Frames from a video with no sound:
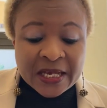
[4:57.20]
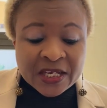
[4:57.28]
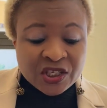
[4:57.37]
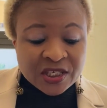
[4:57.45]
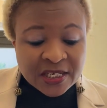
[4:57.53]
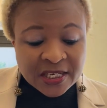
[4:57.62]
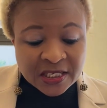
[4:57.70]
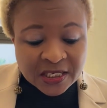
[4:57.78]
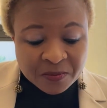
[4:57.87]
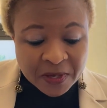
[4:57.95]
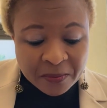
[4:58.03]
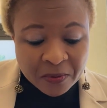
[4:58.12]
She teaches
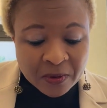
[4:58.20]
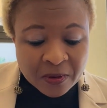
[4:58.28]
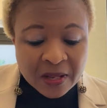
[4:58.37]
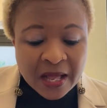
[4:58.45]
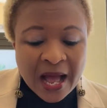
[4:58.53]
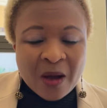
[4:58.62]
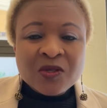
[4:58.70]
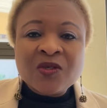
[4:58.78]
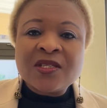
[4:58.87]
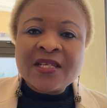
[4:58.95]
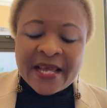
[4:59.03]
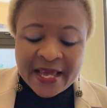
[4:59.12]
people how to
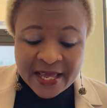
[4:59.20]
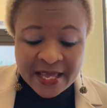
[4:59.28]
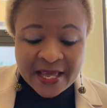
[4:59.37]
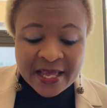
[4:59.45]
slay